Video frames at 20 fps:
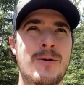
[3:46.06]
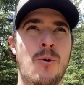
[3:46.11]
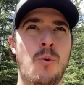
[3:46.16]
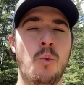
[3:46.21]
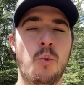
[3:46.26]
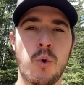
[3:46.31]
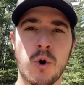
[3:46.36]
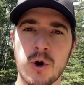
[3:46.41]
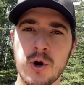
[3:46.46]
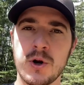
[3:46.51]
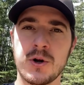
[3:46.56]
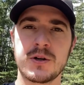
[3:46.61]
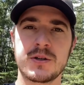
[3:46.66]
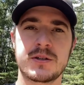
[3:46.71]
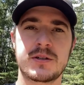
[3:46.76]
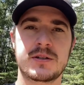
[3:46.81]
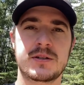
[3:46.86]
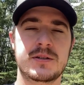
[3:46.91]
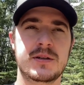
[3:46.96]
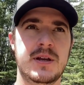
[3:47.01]

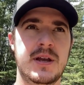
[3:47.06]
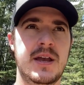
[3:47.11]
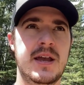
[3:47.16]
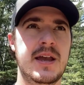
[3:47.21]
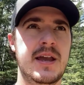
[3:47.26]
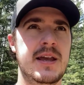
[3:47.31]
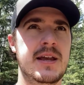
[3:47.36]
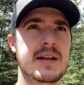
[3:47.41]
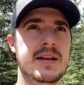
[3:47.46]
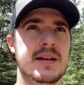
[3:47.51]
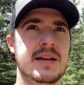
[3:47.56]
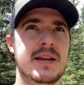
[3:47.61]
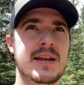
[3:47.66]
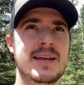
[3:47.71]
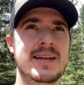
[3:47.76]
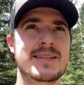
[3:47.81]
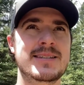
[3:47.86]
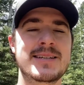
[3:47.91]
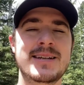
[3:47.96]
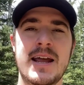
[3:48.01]
words, and
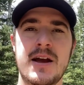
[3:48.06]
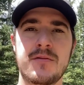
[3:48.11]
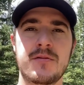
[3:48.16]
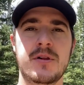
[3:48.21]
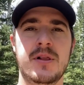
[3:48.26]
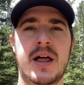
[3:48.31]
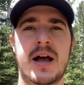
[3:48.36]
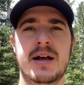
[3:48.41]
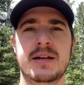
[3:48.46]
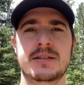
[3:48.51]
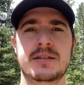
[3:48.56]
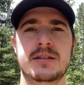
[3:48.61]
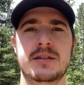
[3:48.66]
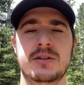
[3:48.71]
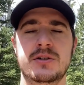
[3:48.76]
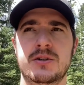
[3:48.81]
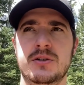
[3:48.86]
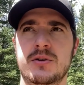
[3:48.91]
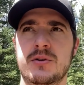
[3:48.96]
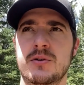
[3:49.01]
it's an everlasting
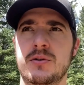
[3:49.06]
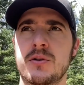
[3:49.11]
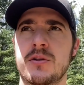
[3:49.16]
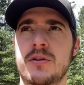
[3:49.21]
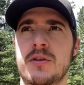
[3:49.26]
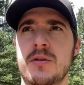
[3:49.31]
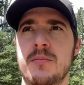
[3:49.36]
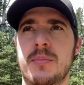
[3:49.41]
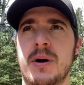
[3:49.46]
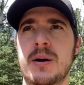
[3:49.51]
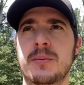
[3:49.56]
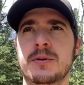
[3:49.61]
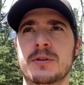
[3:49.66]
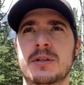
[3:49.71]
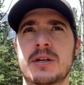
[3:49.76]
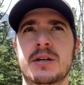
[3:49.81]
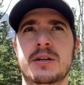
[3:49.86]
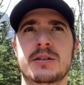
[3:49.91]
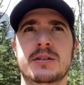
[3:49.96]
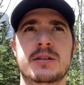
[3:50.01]
truth. The Bible
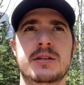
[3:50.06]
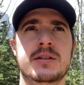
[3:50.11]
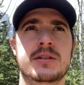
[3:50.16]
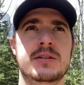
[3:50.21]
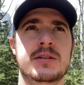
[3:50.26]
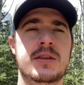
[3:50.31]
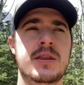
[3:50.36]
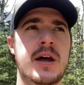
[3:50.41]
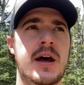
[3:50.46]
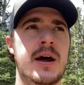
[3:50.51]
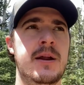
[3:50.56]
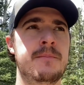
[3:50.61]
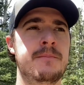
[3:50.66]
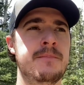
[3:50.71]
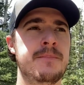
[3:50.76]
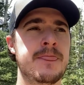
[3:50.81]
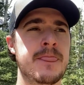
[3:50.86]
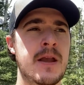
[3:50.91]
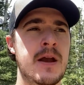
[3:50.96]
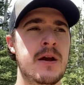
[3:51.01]
tells us that
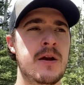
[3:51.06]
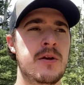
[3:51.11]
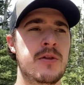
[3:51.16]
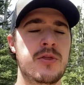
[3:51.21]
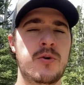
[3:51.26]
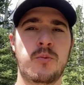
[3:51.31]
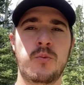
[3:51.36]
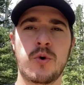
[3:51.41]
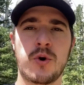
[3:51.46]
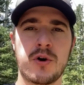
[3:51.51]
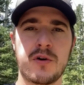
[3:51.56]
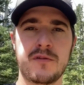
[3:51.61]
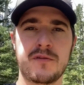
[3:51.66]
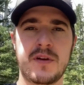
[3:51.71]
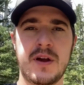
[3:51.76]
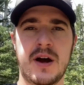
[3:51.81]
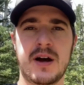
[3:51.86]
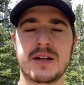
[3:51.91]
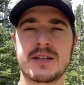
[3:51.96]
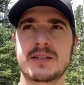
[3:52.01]
the Word of
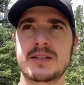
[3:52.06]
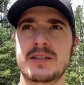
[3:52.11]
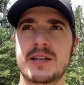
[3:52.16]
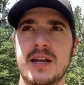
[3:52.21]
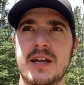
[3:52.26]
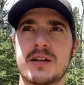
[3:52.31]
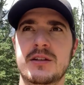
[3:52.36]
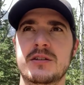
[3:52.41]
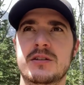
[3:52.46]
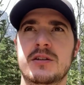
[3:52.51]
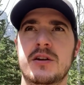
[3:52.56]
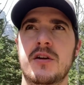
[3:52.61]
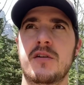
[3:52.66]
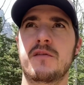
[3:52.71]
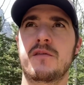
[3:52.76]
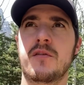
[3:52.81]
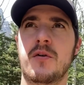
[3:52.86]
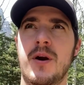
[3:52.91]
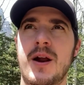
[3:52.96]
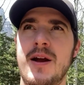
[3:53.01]
God stands
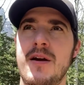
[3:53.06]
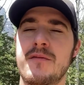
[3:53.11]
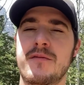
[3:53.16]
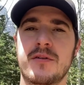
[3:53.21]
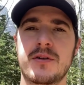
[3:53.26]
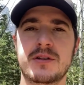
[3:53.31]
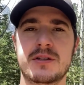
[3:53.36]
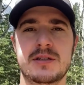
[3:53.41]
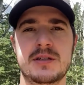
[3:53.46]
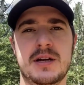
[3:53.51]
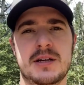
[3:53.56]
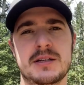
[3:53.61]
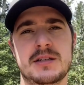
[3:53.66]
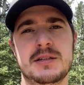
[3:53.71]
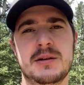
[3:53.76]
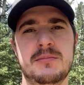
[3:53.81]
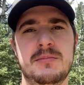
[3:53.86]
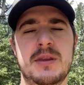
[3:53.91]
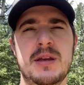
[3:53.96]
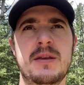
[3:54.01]
forever. It's not
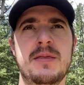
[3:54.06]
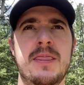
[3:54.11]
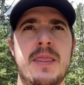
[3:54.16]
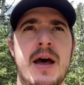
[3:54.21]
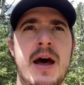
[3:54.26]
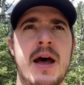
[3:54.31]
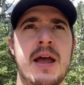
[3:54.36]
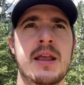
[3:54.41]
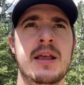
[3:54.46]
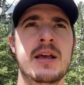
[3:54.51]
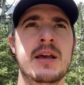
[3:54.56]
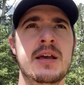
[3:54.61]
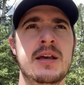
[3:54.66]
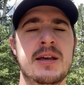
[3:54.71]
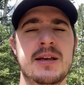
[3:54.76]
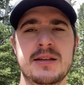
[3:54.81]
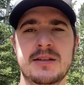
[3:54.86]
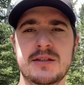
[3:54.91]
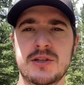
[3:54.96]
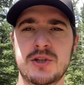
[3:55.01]
something that
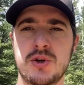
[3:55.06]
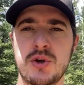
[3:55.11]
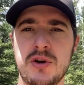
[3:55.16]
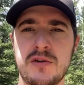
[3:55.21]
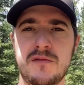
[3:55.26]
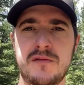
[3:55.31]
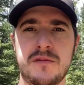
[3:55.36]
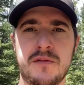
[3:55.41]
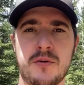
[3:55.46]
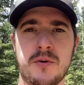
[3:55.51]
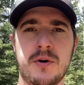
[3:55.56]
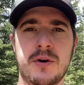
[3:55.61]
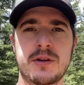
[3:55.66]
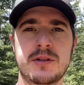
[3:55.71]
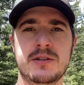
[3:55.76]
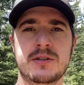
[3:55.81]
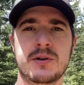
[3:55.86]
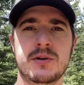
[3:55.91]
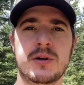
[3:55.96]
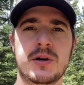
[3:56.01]
is good for a
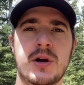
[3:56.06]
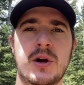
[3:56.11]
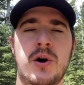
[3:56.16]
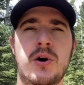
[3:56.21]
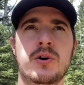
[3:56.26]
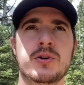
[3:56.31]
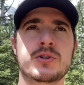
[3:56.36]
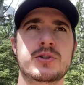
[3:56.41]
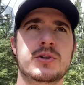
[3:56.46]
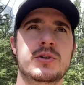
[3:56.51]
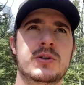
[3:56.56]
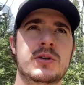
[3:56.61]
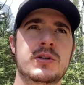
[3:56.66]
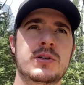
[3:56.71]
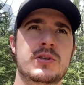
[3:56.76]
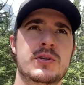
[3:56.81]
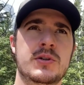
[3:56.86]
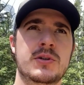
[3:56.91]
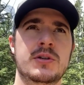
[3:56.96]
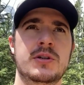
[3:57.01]
certain culture in a
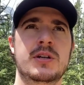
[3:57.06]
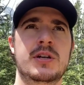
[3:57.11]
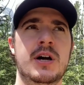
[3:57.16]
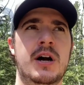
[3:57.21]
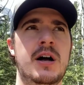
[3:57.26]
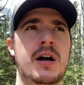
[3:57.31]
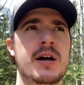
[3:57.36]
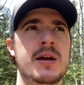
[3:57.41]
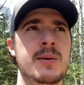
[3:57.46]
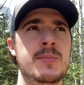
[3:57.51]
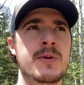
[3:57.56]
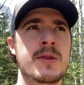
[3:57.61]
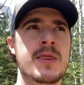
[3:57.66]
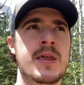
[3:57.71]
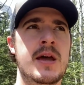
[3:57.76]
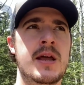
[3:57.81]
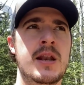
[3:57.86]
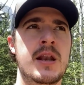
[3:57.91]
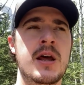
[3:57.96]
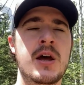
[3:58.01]
certain time and
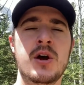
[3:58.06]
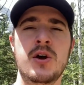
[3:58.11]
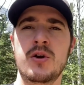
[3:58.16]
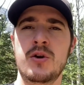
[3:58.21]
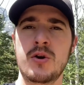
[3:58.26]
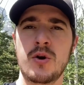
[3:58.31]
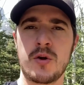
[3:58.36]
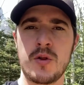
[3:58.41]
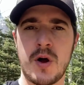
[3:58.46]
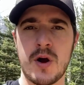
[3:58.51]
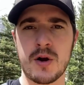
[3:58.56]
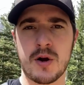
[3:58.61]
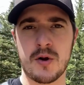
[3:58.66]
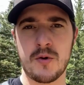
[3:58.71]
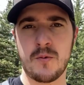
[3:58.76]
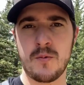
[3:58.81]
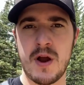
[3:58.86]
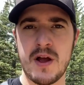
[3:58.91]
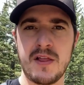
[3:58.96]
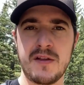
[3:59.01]
then no longer
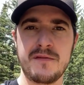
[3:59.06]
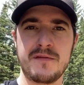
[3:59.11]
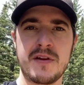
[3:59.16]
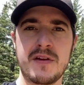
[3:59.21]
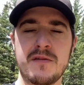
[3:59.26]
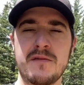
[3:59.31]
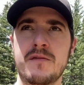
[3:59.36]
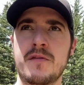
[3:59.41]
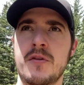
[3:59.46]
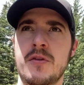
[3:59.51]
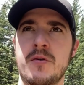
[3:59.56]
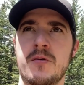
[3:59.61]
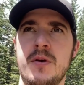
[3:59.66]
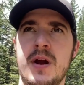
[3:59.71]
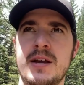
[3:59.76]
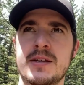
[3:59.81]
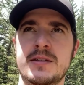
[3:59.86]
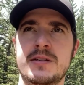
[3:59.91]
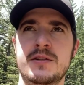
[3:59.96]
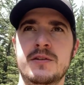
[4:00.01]
relevant for the
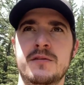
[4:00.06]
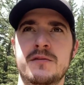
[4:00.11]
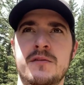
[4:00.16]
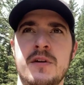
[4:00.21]
rest of